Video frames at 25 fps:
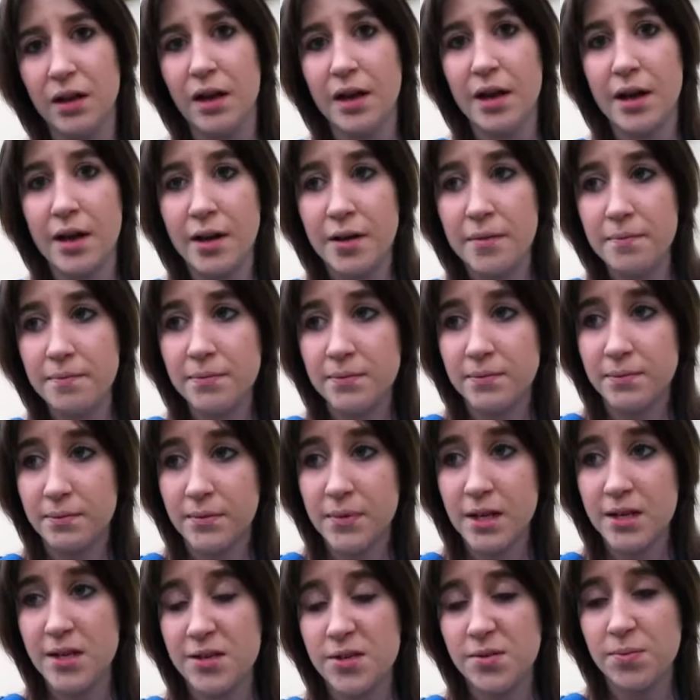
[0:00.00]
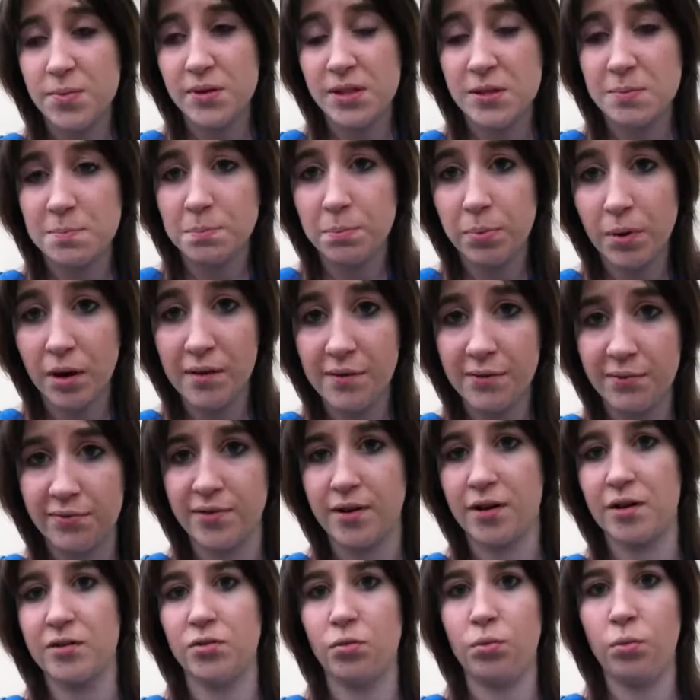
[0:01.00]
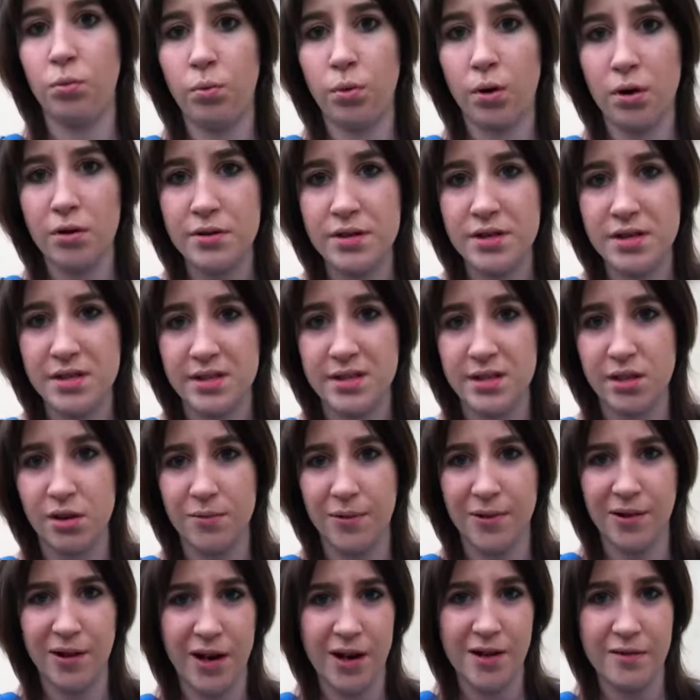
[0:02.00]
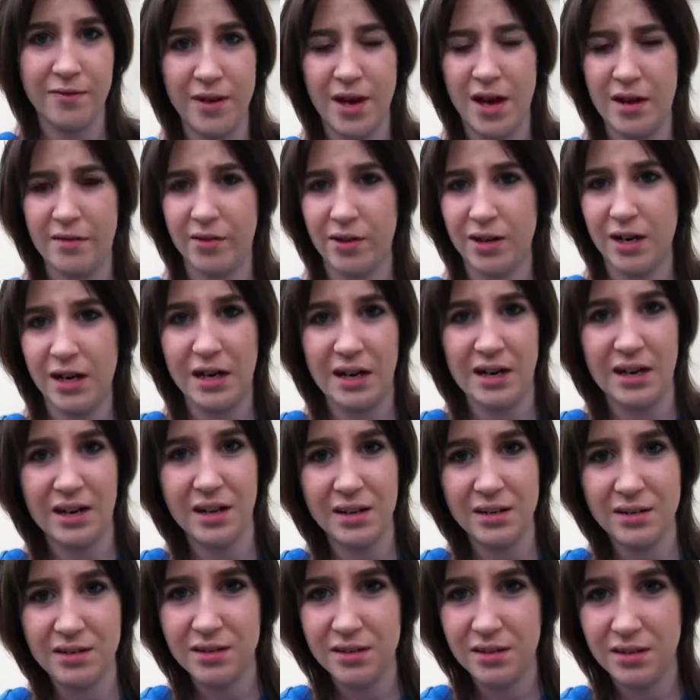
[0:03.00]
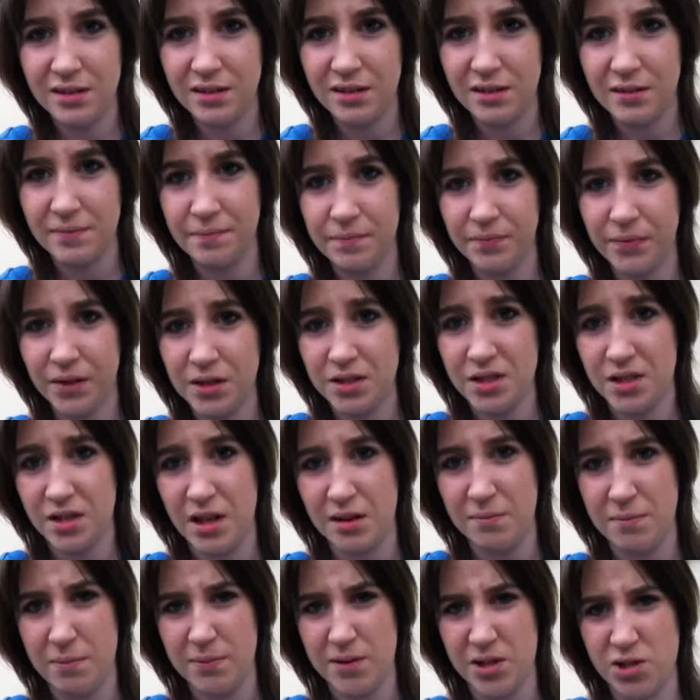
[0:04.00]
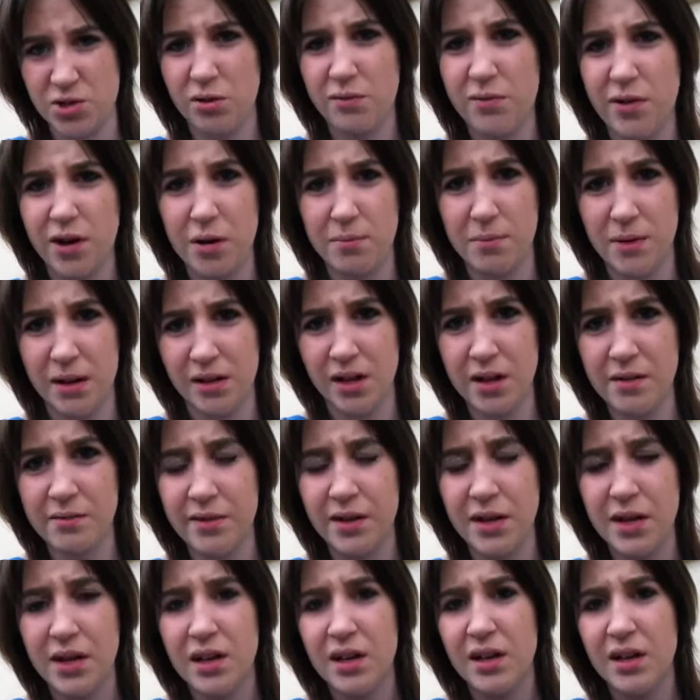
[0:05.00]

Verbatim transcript: Um, this was by far the worst summer I've ever had so far in my life.